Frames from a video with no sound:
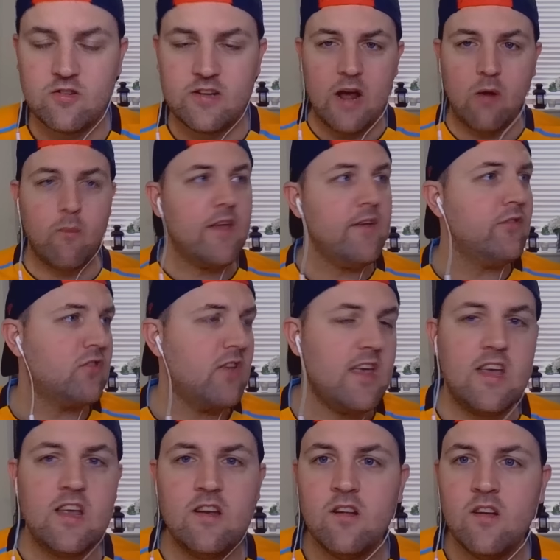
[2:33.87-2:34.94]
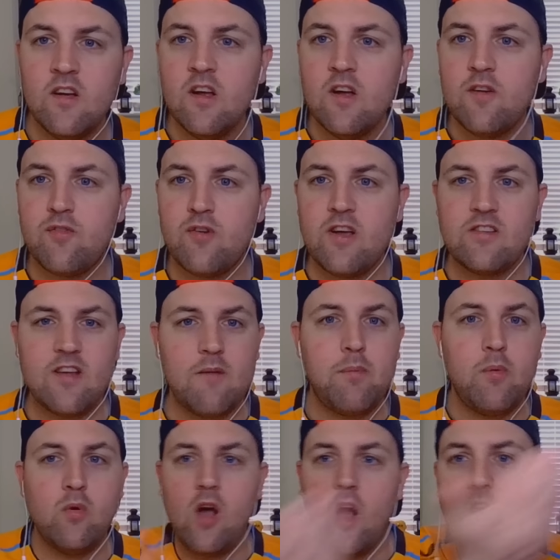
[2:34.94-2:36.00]
Now, we've seen, for
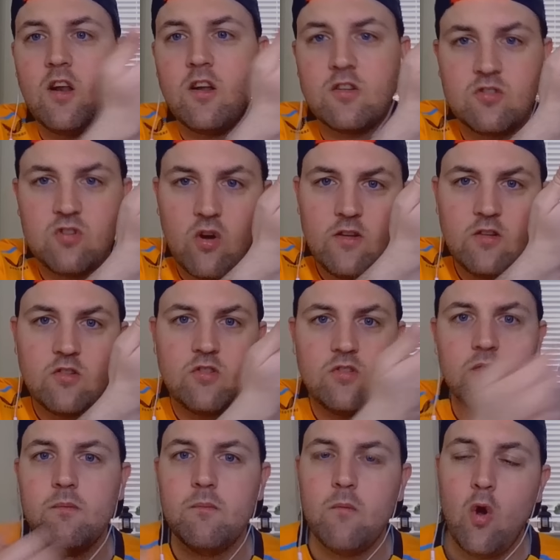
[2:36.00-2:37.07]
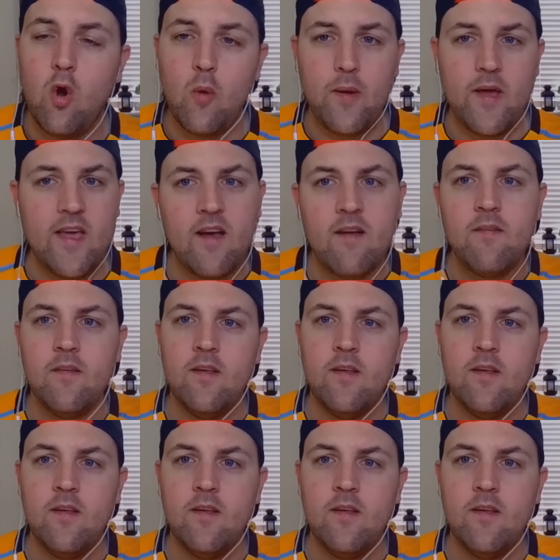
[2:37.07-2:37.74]
example, Carlos Sainz up here.